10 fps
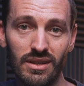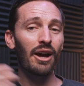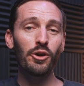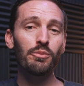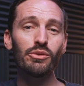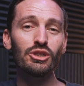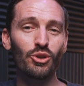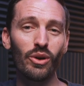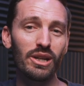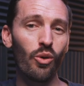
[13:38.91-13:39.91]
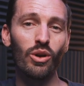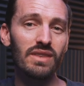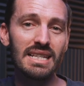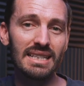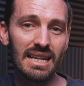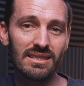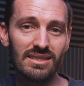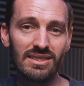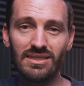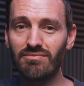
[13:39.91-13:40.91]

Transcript: I hope you enjoyed all of these lessons.